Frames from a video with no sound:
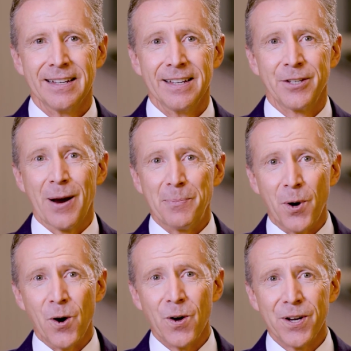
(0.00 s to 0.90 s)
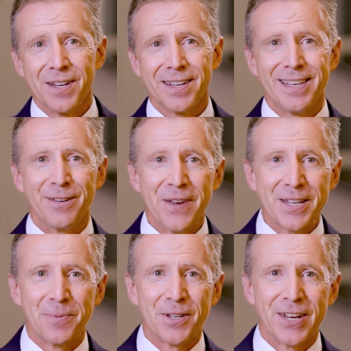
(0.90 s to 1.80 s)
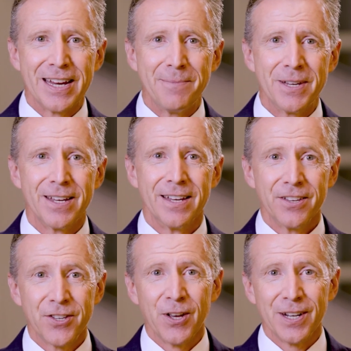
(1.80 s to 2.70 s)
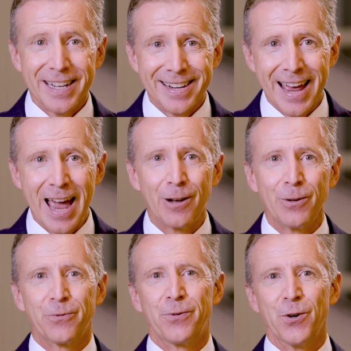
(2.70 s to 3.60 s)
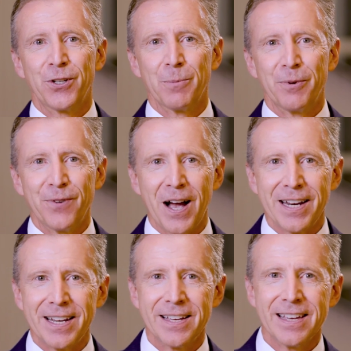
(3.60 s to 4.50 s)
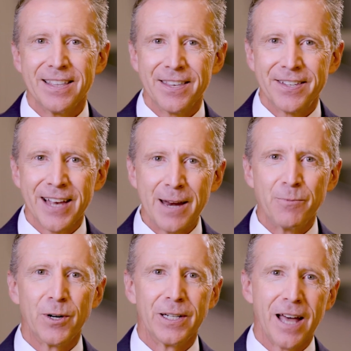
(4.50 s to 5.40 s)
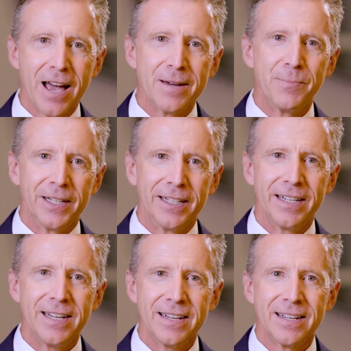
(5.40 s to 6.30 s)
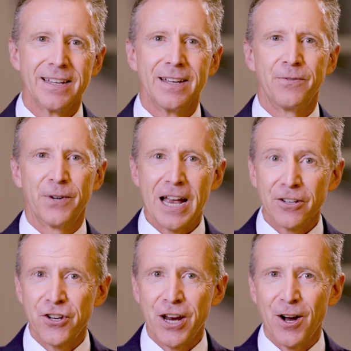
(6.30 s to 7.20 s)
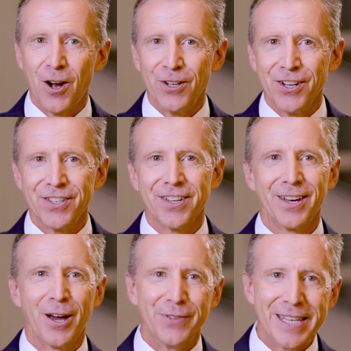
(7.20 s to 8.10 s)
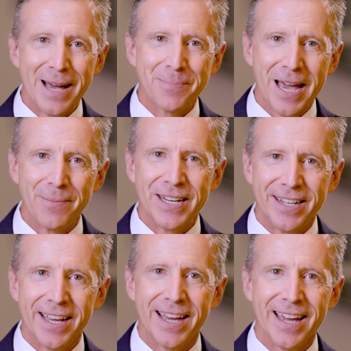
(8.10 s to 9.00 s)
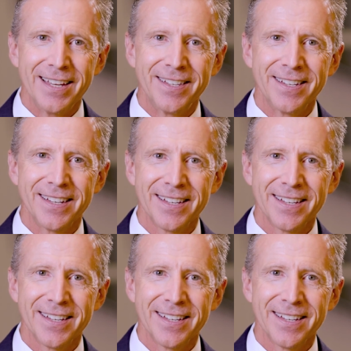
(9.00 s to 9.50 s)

So our board and the investment team certainly now look forward to providing the same reliability for our shareholders over the upcoming decades.